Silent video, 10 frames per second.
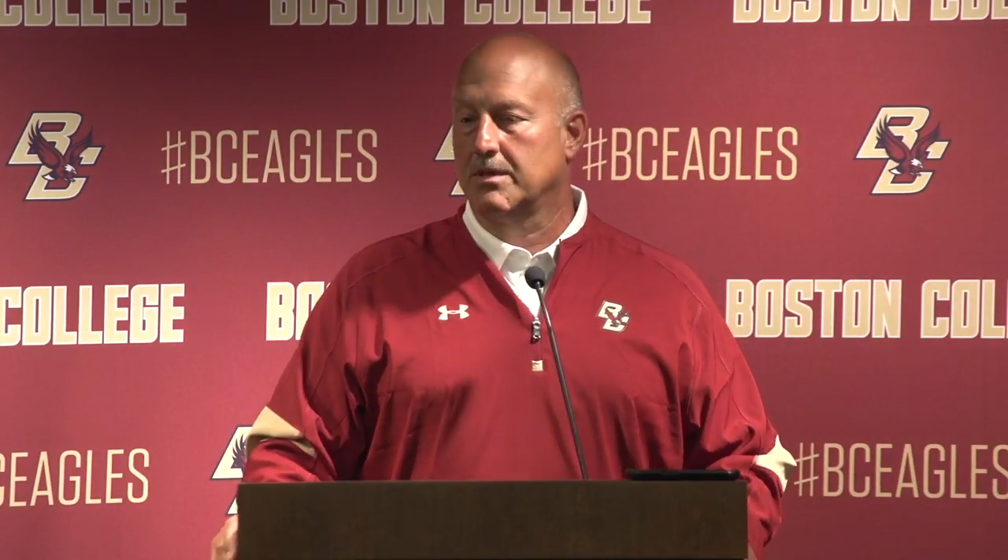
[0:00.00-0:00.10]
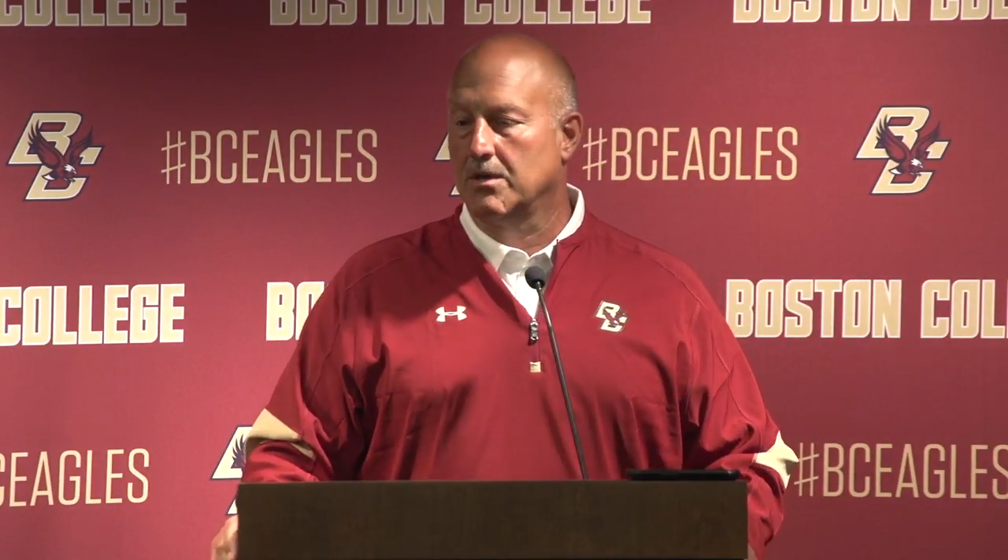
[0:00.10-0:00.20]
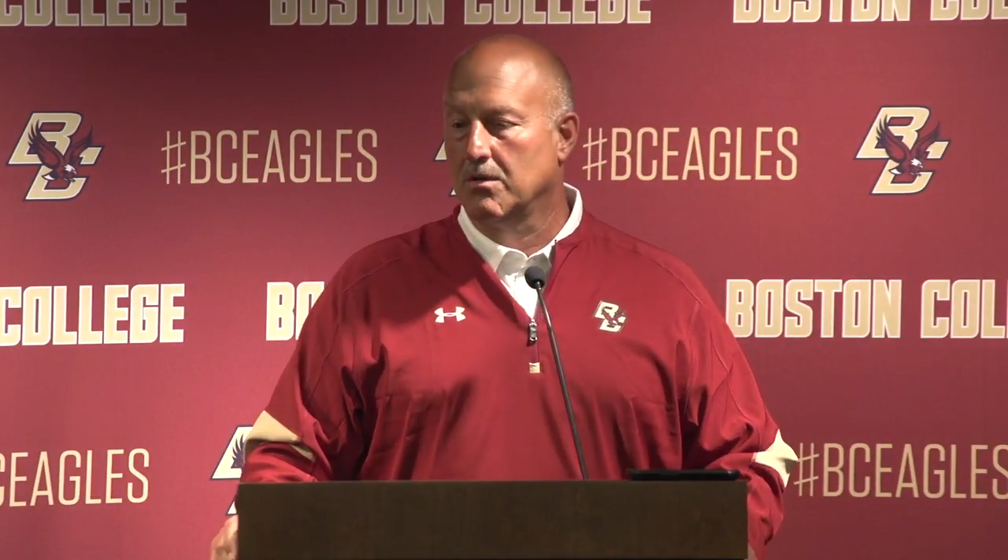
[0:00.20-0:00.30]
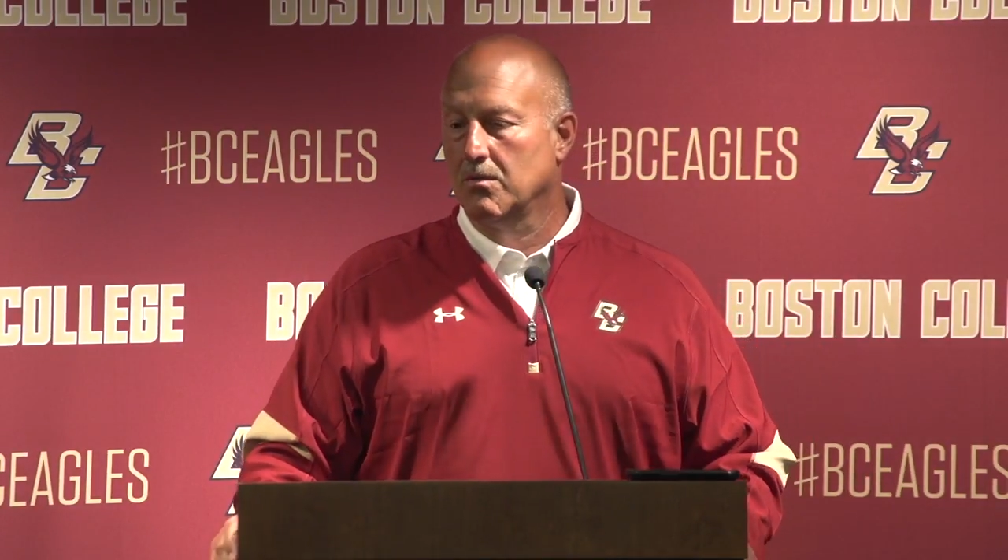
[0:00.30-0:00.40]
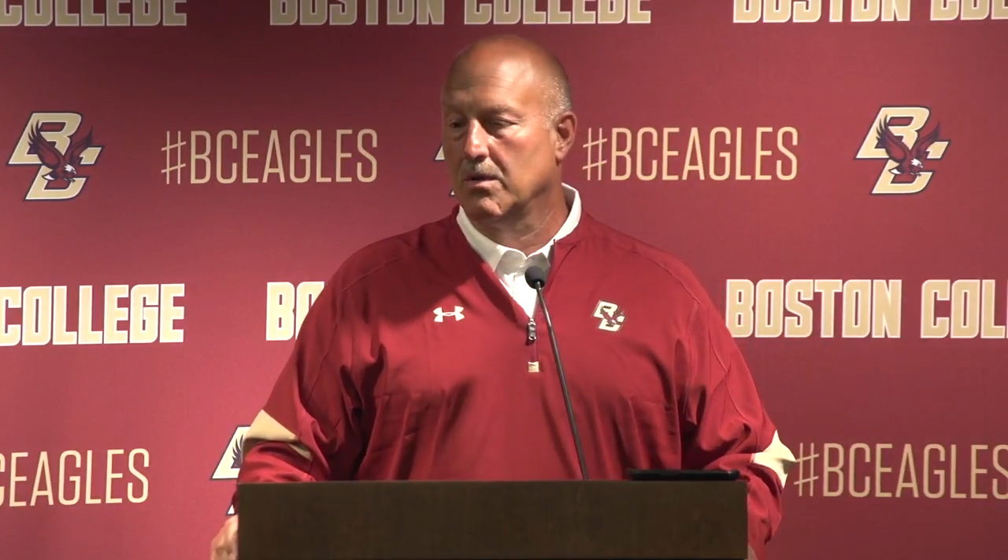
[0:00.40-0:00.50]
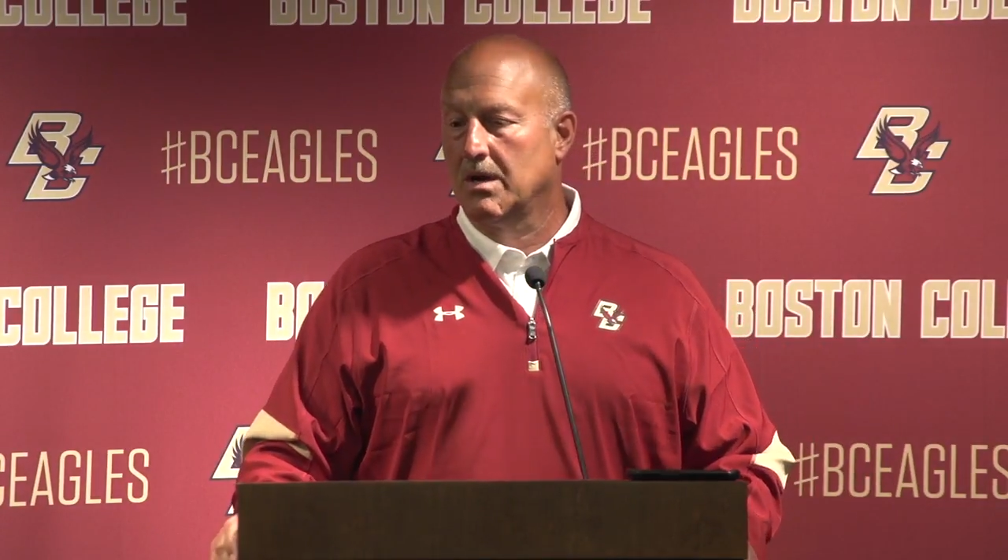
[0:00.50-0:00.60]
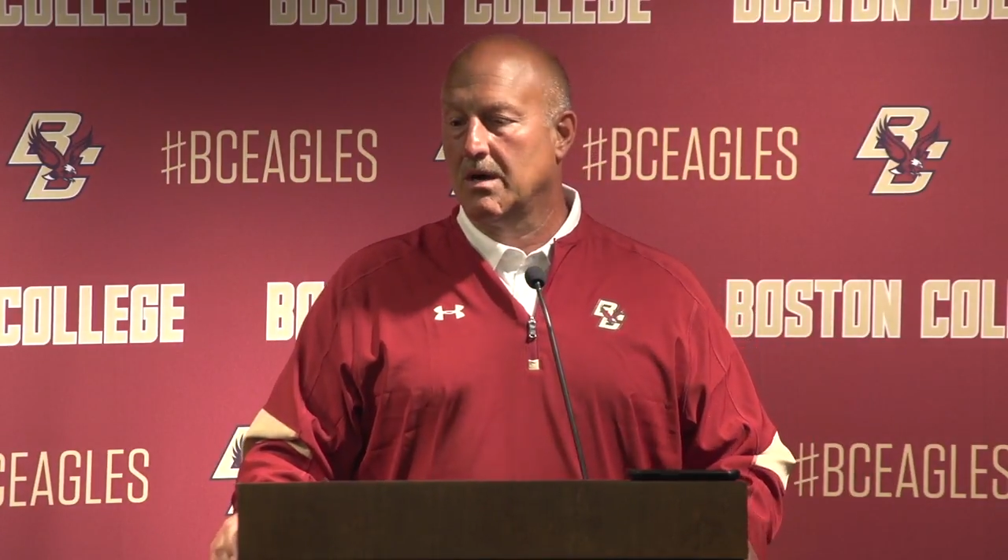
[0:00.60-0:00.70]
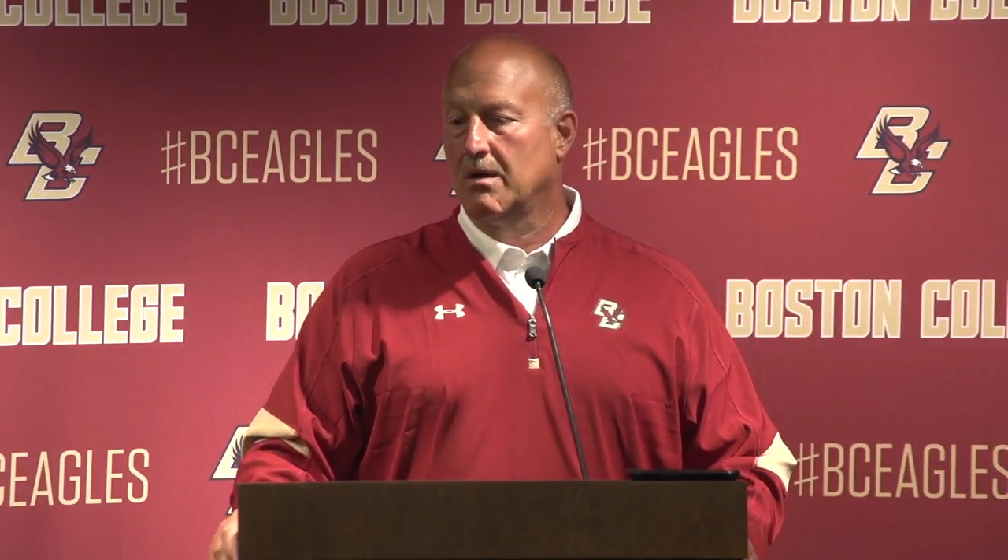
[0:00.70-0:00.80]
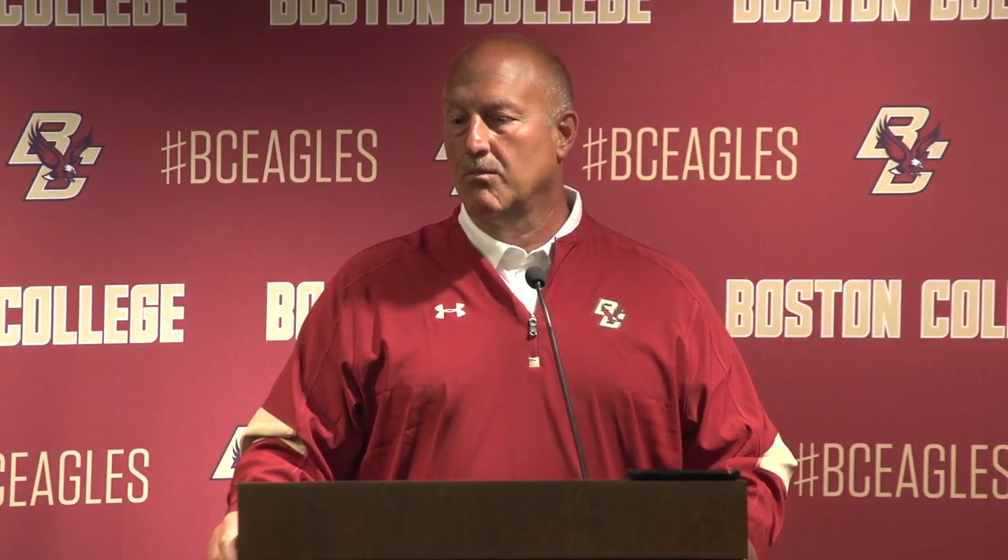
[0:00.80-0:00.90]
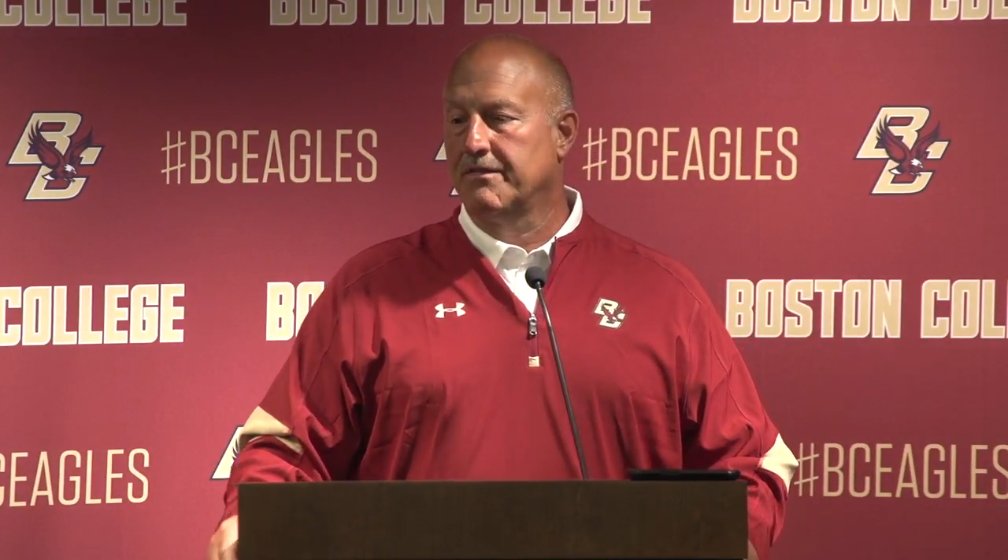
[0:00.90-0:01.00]
You know,
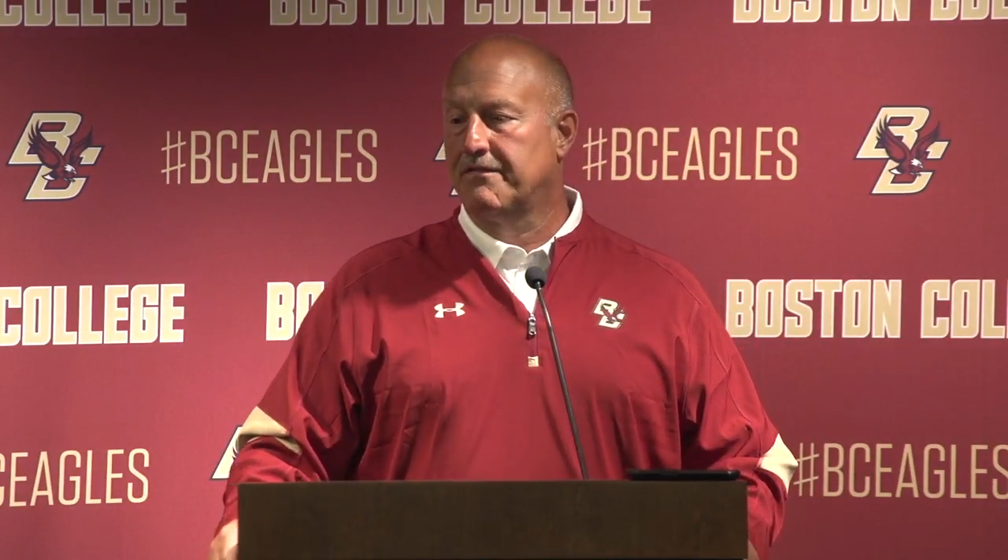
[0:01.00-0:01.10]
uh, we